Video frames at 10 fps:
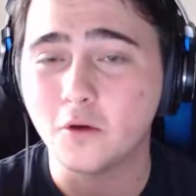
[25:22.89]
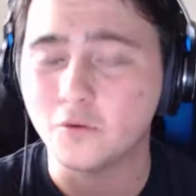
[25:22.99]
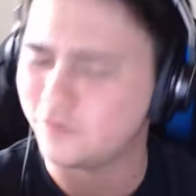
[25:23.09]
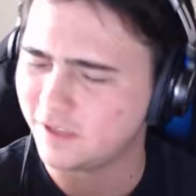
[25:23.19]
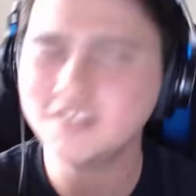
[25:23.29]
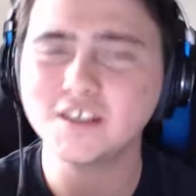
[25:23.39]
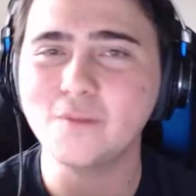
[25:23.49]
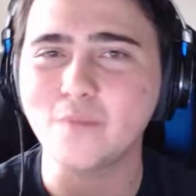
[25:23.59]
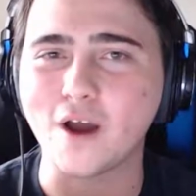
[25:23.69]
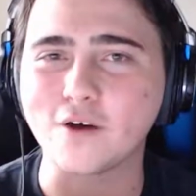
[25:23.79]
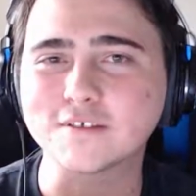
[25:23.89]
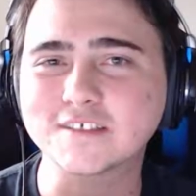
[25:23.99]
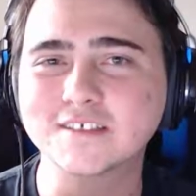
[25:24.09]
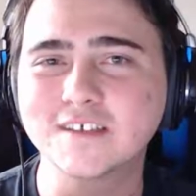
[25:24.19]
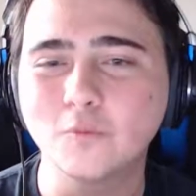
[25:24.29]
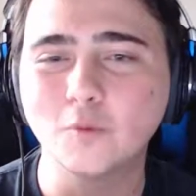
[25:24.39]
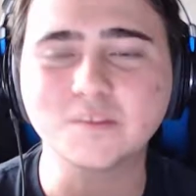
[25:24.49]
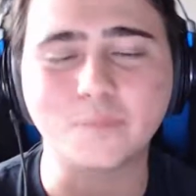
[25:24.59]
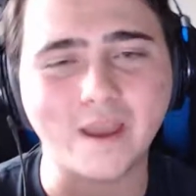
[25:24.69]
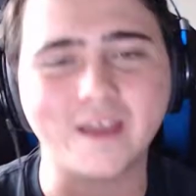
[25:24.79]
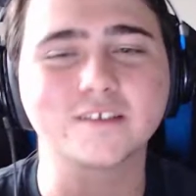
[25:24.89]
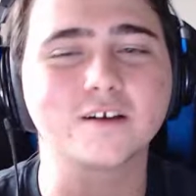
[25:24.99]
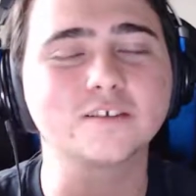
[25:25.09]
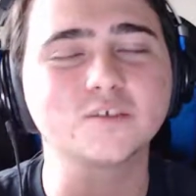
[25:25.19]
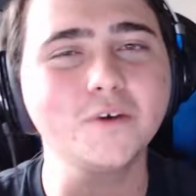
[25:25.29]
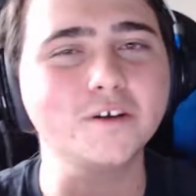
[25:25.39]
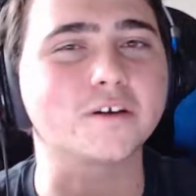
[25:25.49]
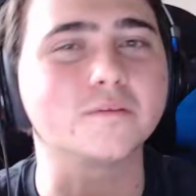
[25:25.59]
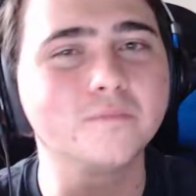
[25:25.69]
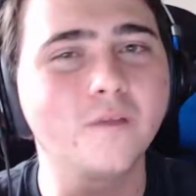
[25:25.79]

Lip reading: the deadmau5, was banned on Twitter